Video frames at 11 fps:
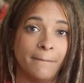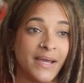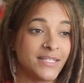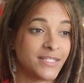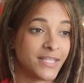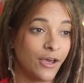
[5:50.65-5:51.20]

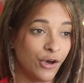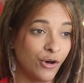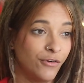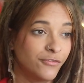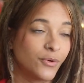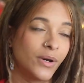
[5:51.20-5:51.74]

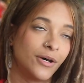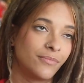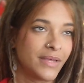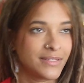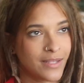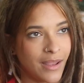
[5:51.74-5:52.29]
myself. Well,
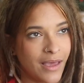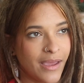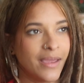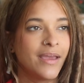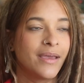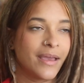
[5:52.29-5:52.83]
that's a lie.